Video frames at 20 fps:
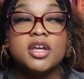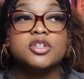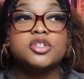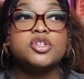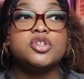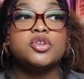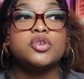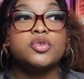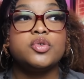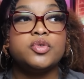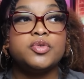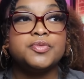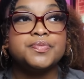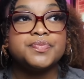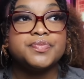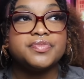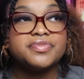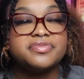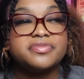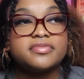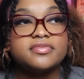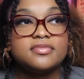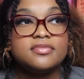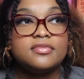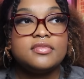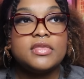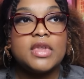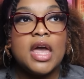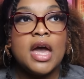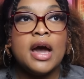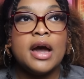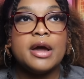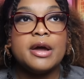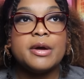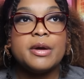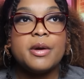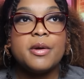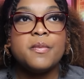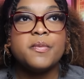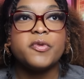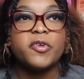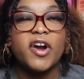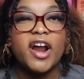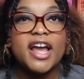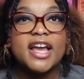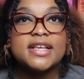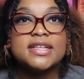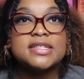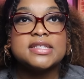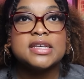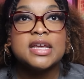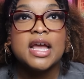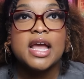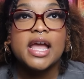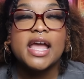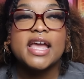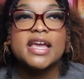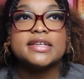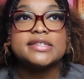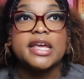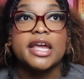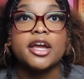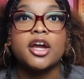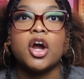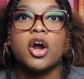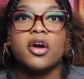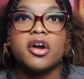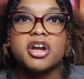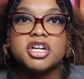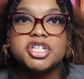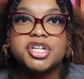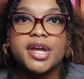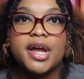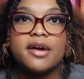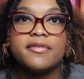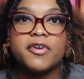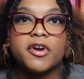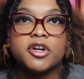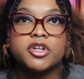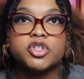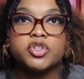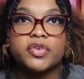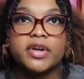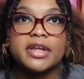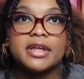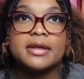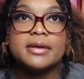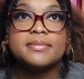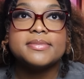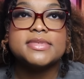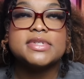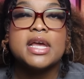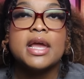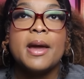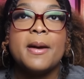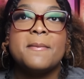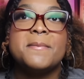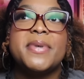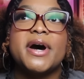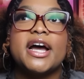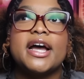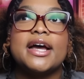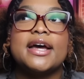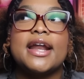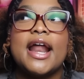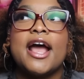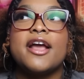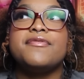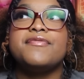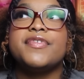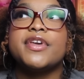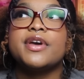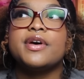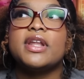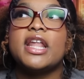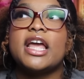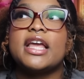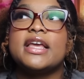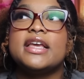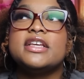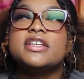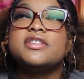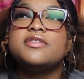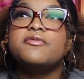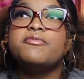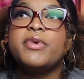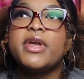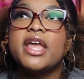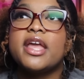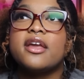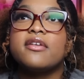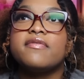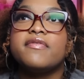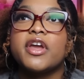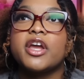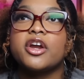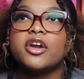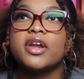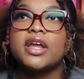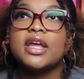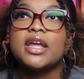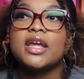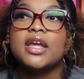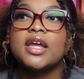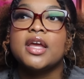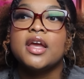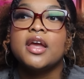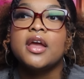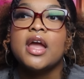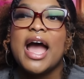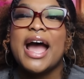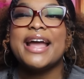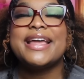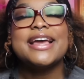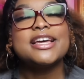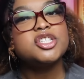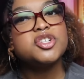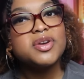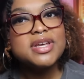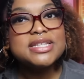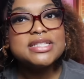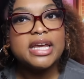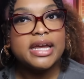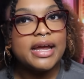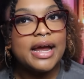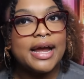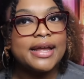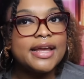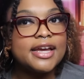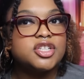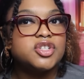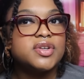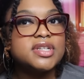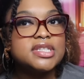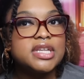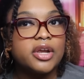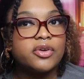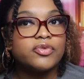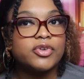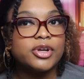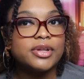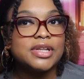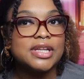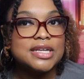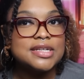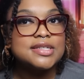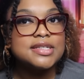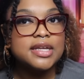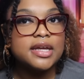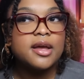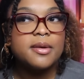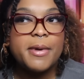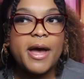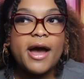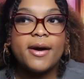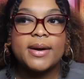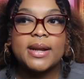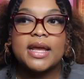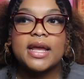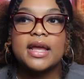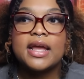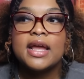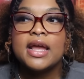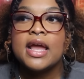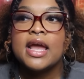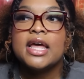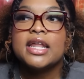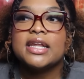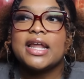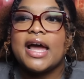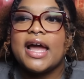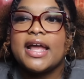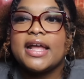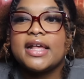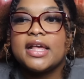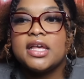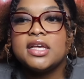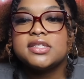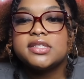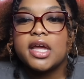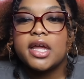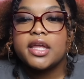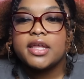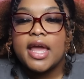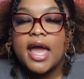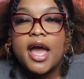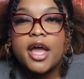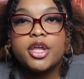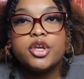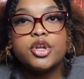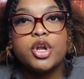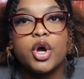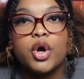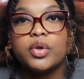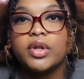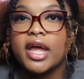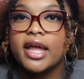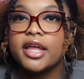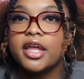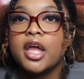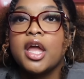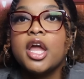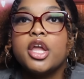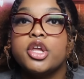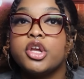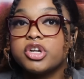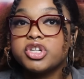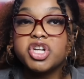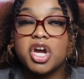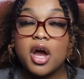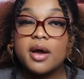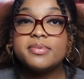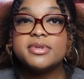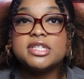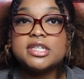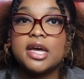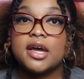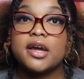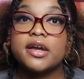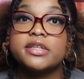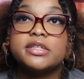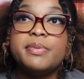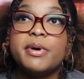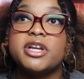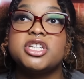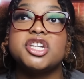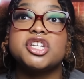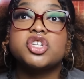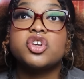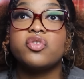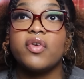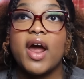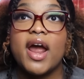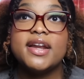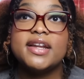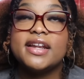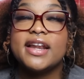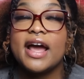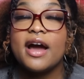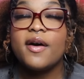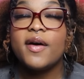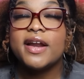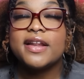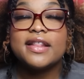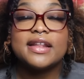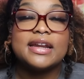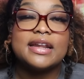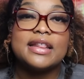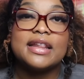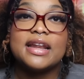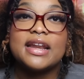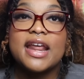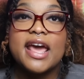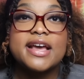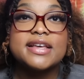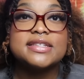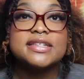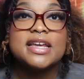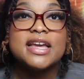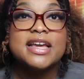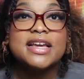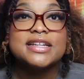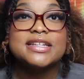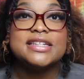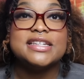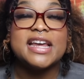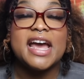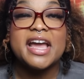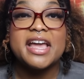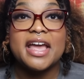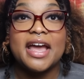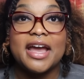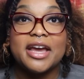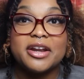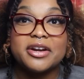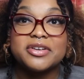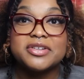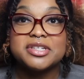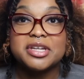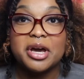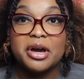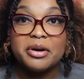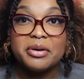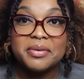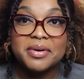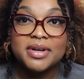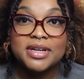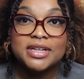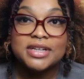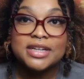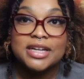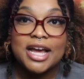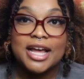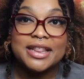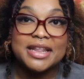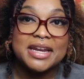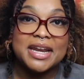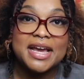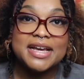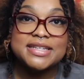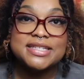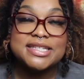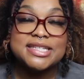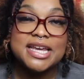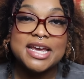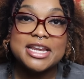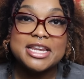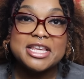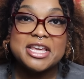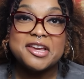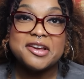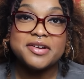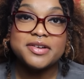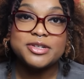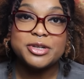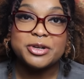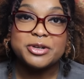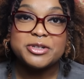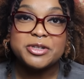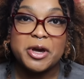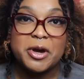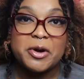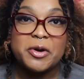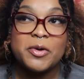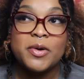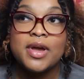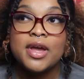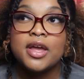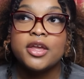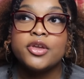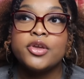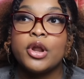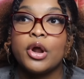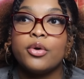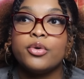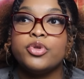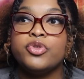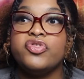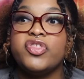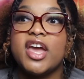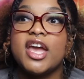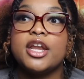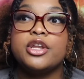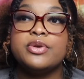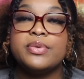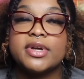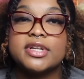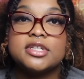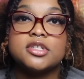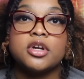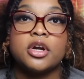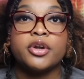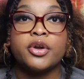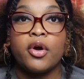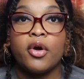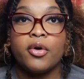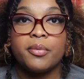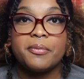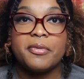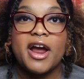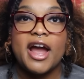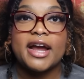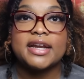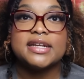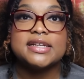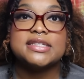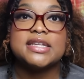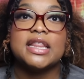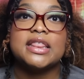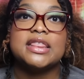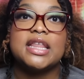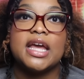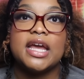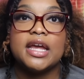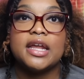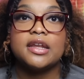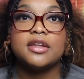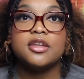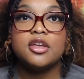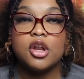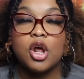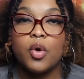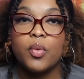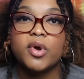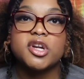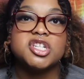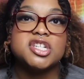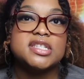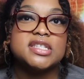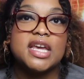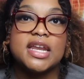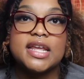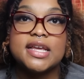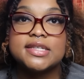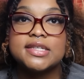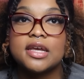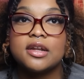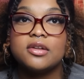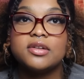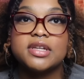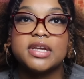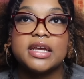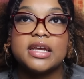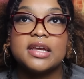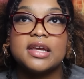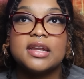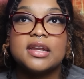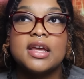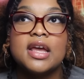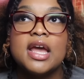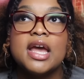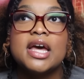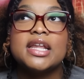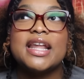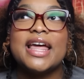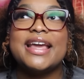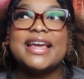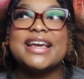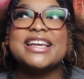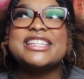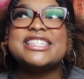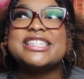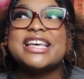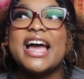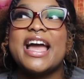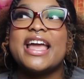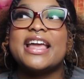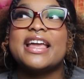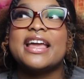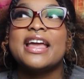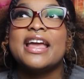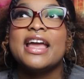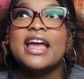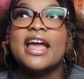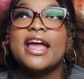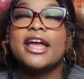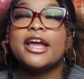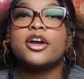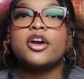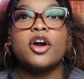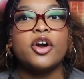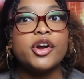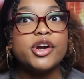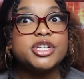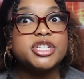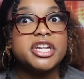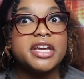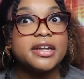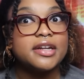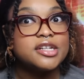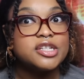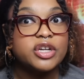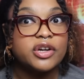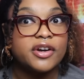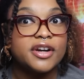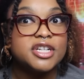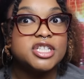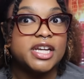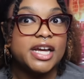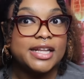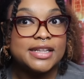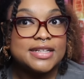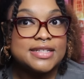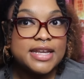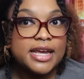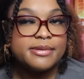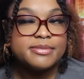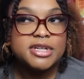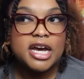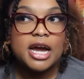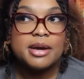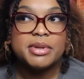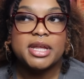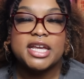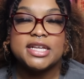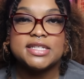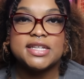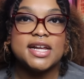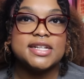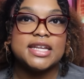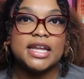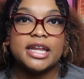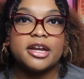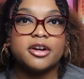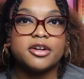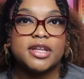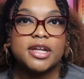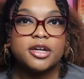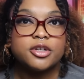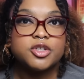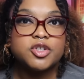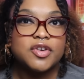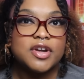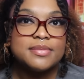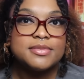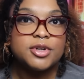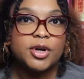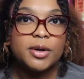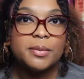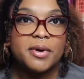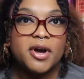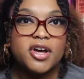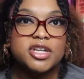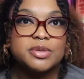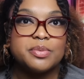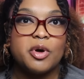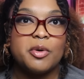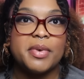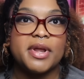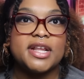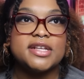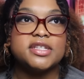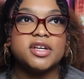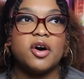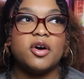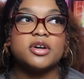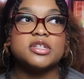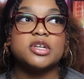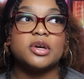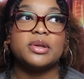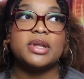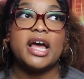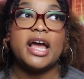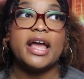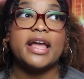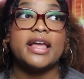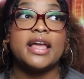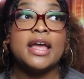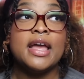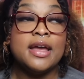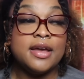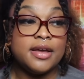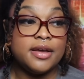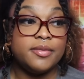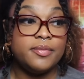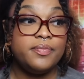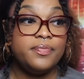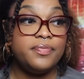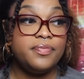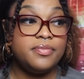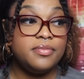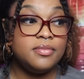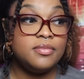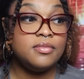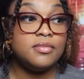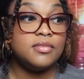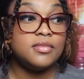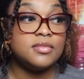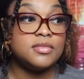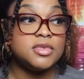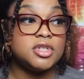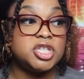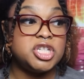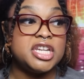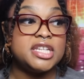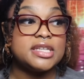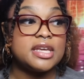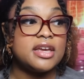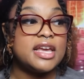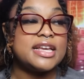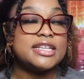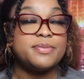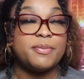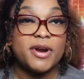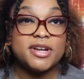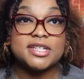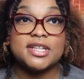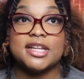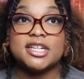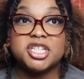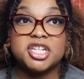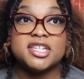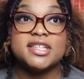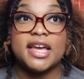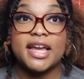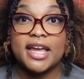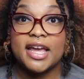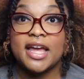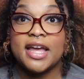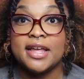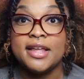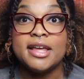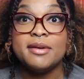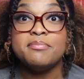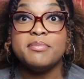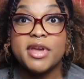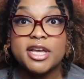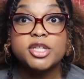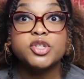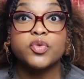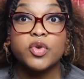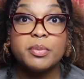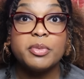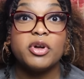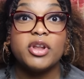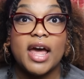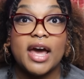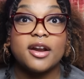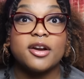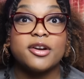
Two, Bryce is encouraging of her dreams, but I feel like he's being very, I guess you could say realistic about it. Like he's like, yeah, you know, like your job sucks, but just grind it out, and then in the next decade or so, in the next 10 years or so, you know, then you can start your own practice, and then, you know, we're just getting settled in. Like it's like encouraging and discouraging at the same time. Like he's not telling her that her dreams are impossible, but he's also like, she's expressing that she's like miserable at